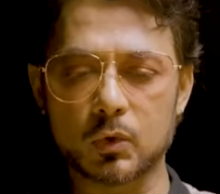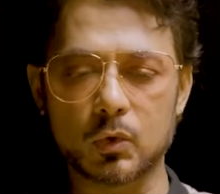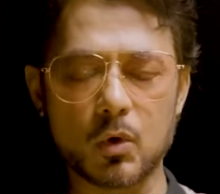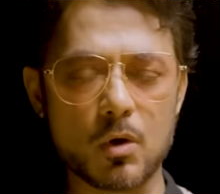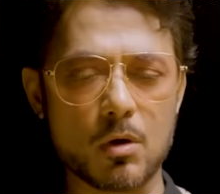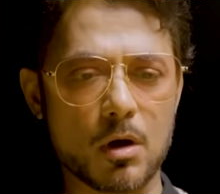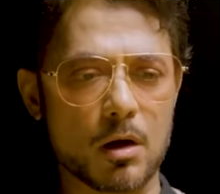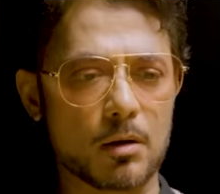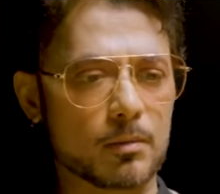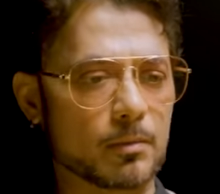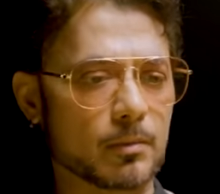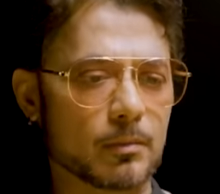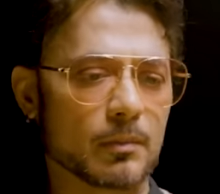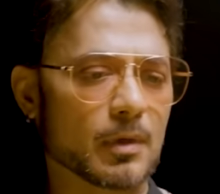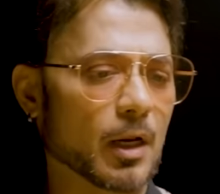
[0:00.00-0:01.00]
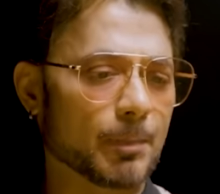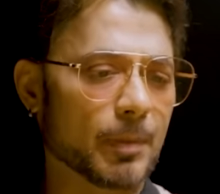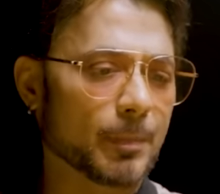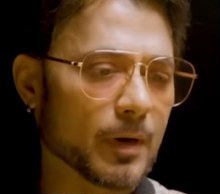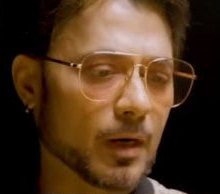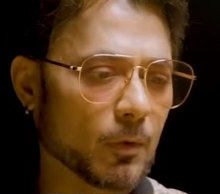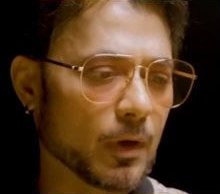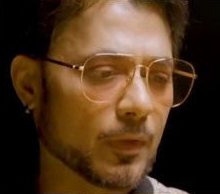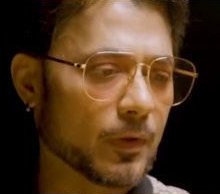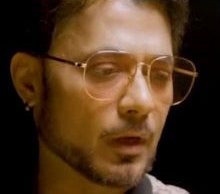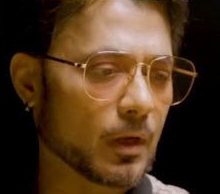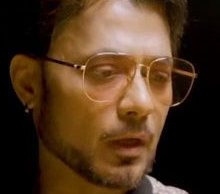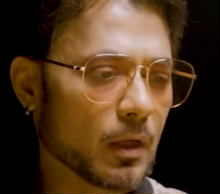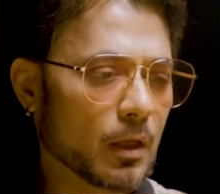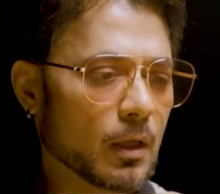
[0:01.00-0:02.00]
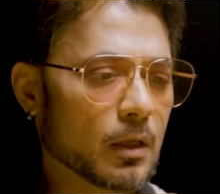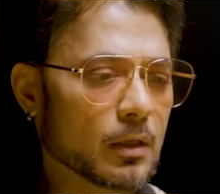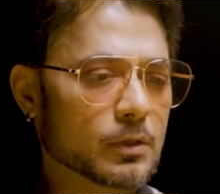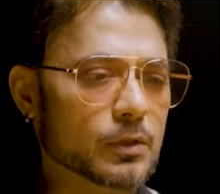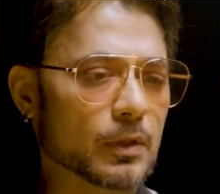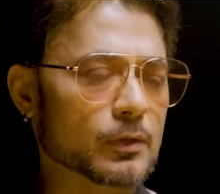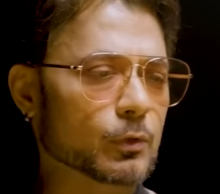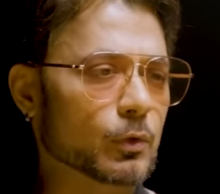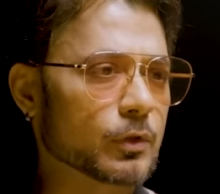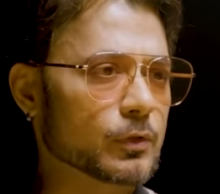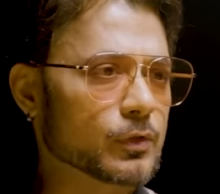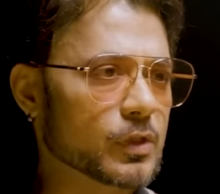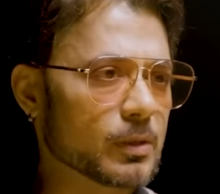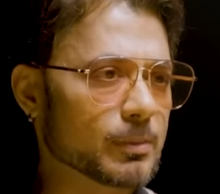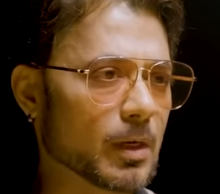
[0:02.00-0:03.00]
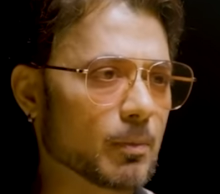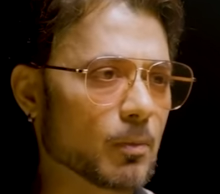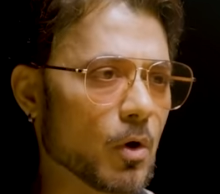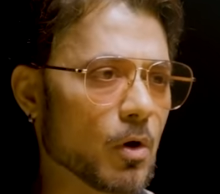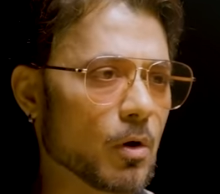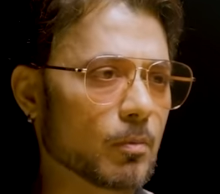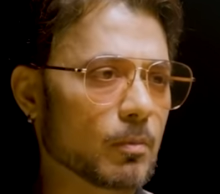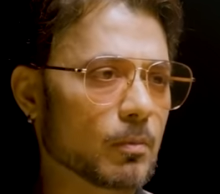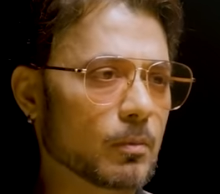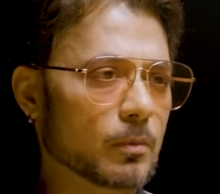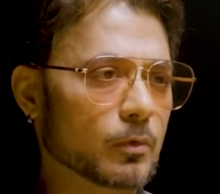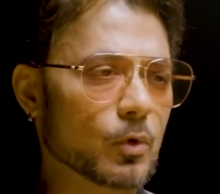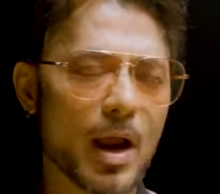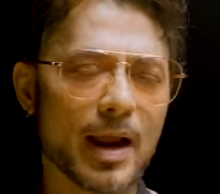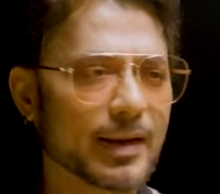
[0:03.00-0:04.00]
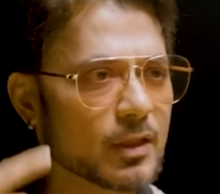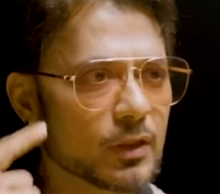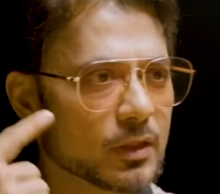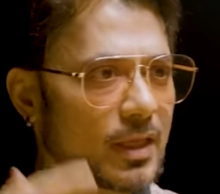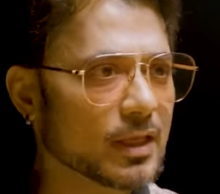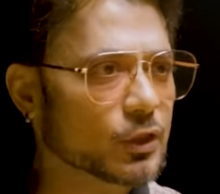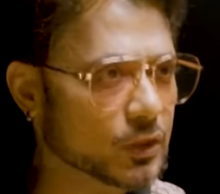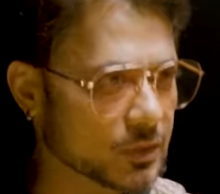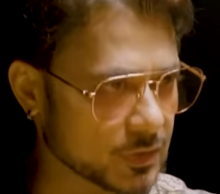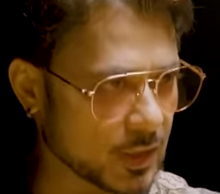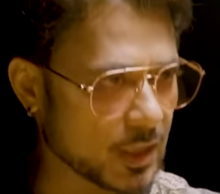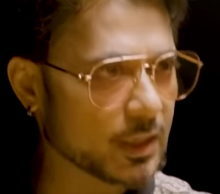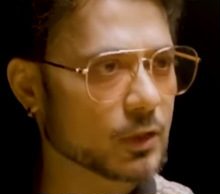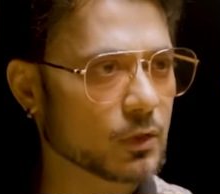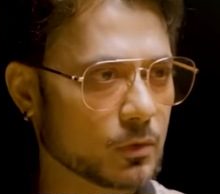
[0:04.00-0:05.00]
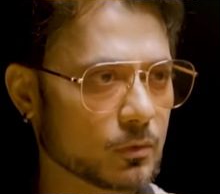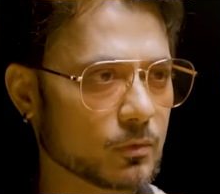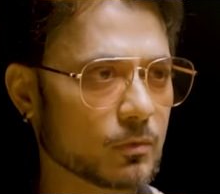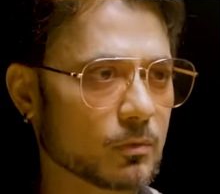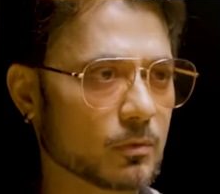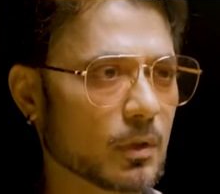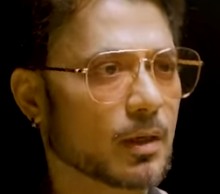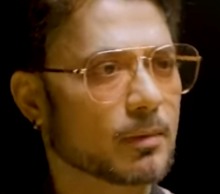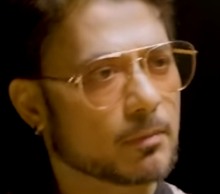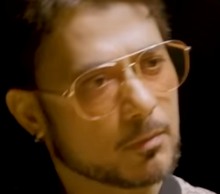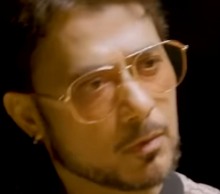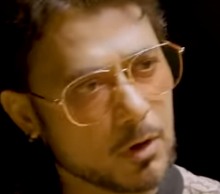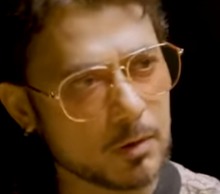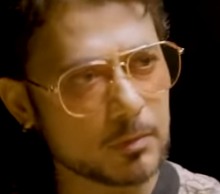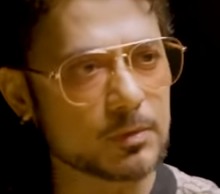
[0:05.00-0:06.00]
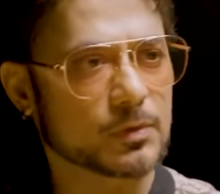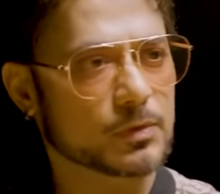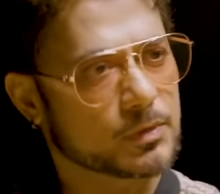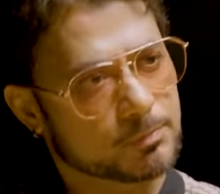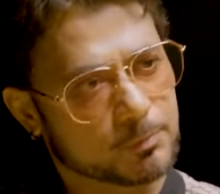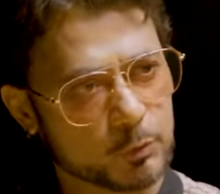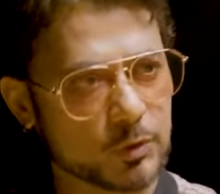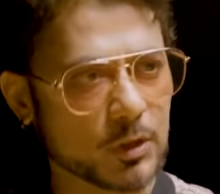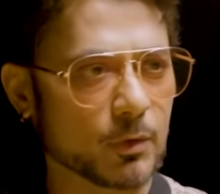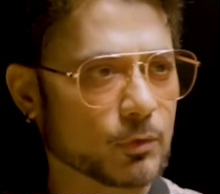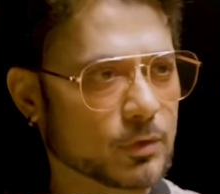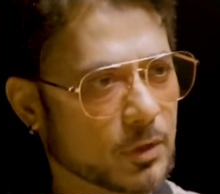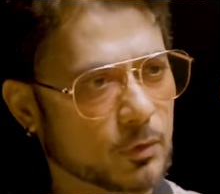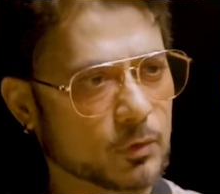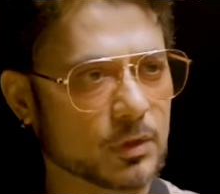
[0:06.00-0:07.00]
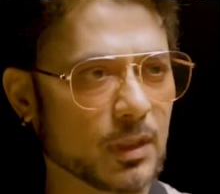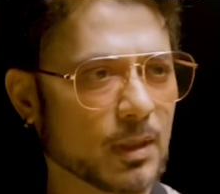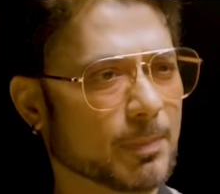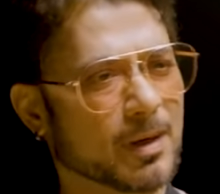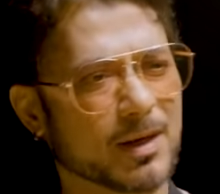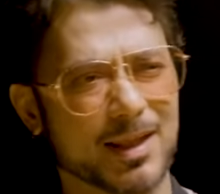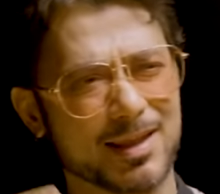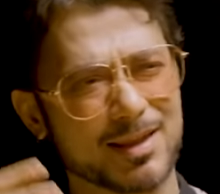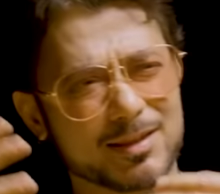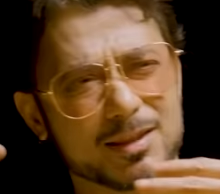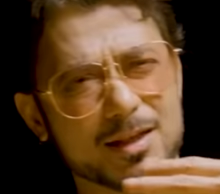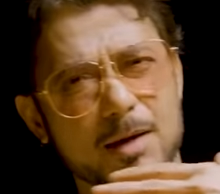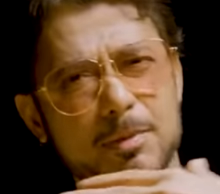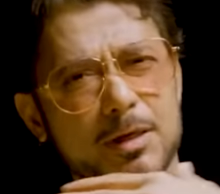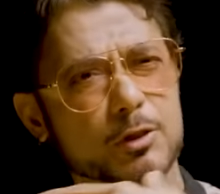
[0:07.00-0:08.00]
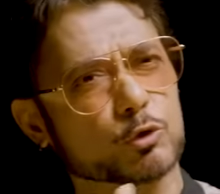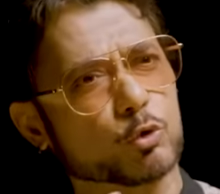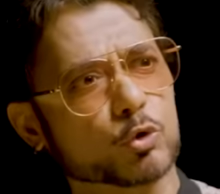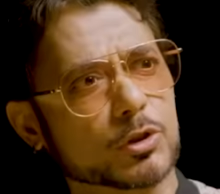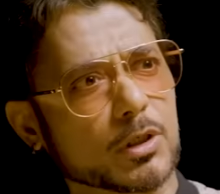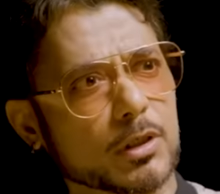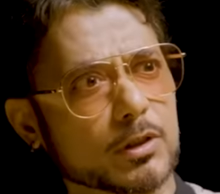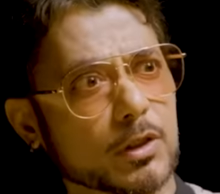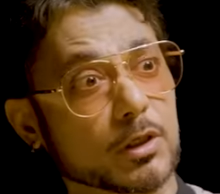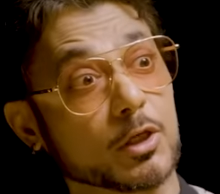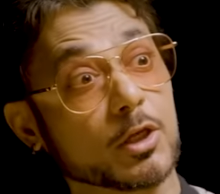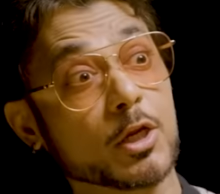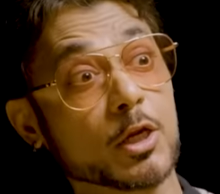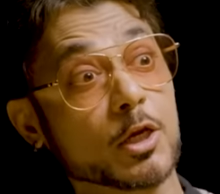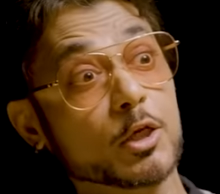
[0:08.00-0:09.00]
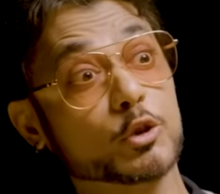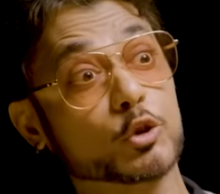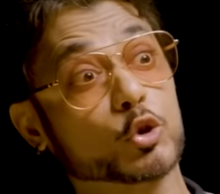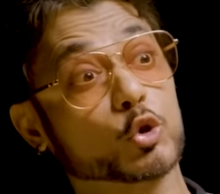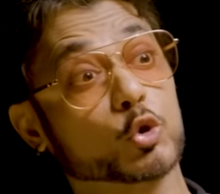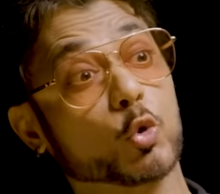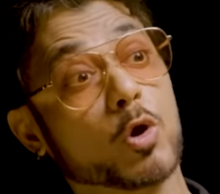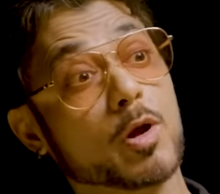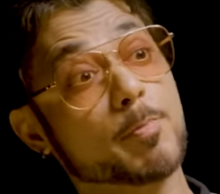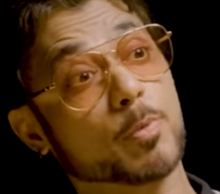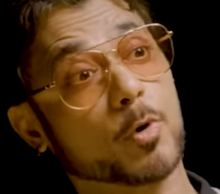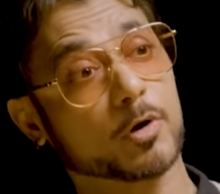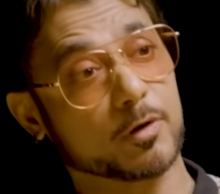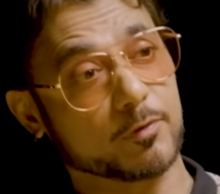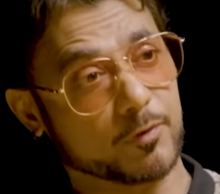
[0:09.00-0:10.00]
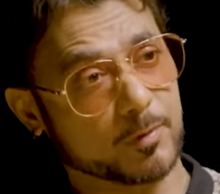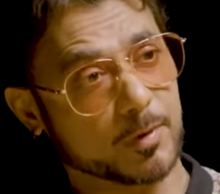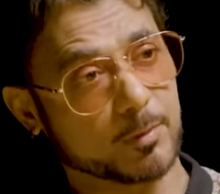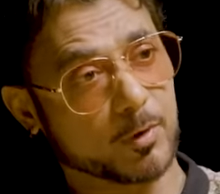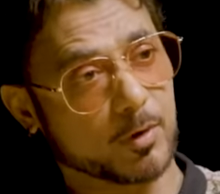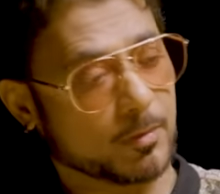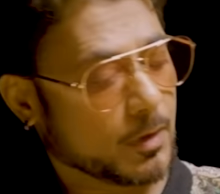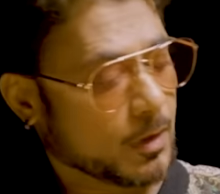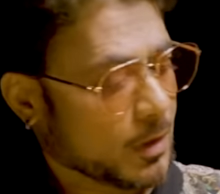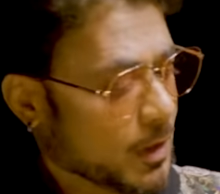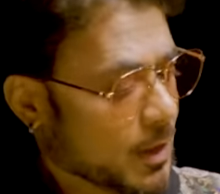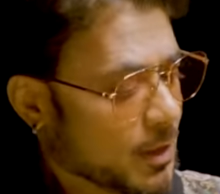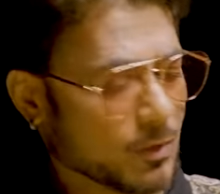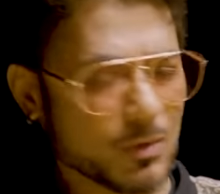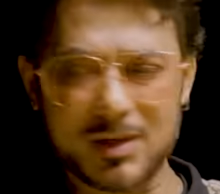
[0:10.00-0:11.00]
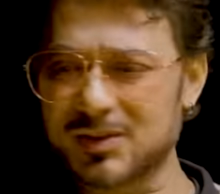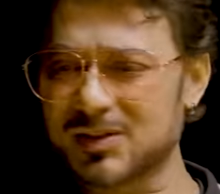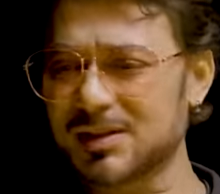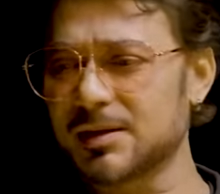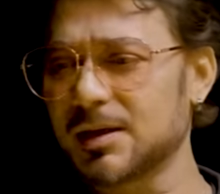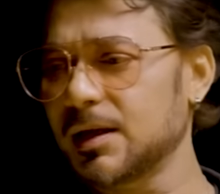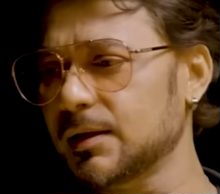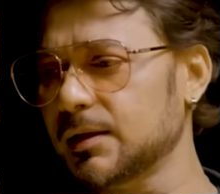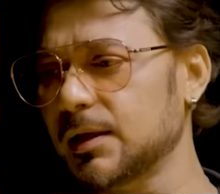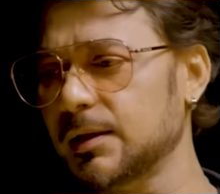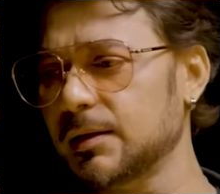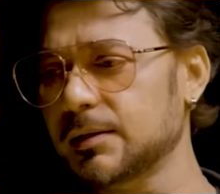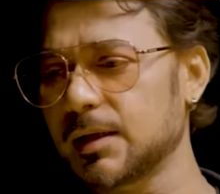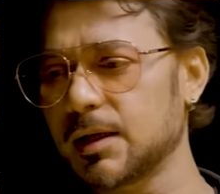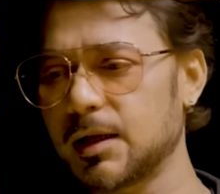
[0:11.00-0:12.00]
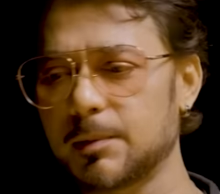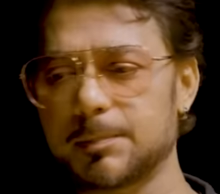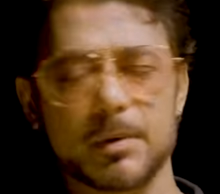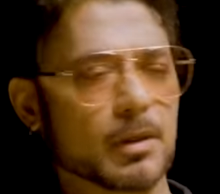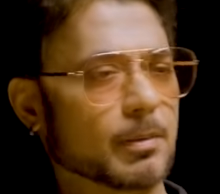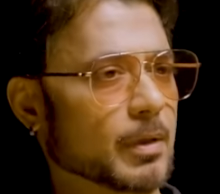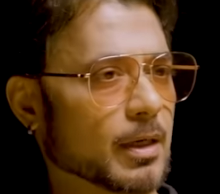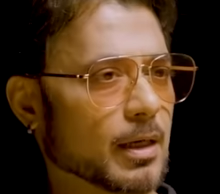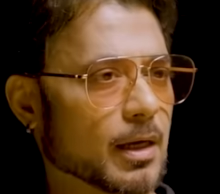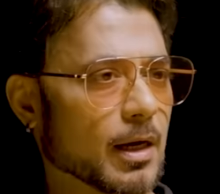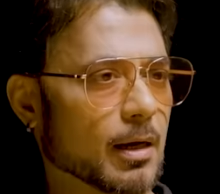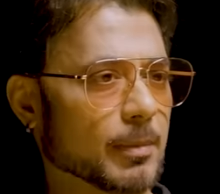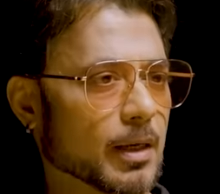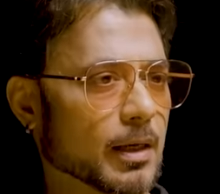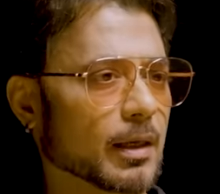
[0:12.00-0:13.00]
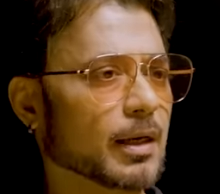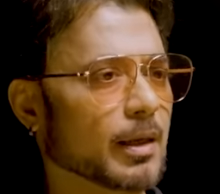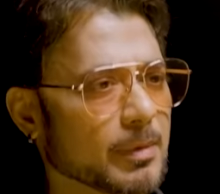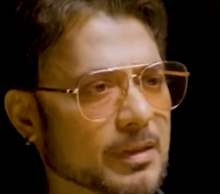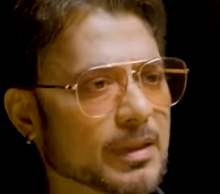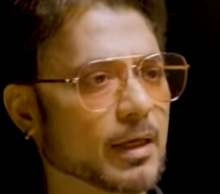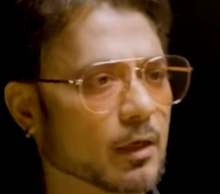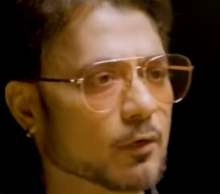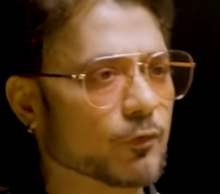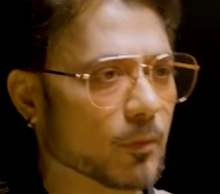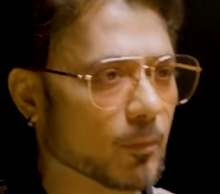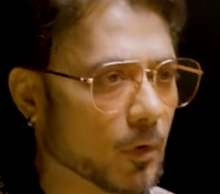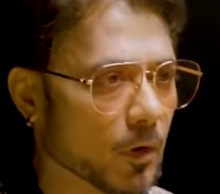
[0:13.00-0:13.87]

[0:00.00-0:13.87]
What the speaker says: To ghar pe pada hua tha. So I was going to see my mom. So I didn't think, just like you, mom is puja wuja hoti hai, but itna maine socha nahi tha ki it's so important for me. So I said, yaar ye yahan pe hamare kaam aayega, let me take it for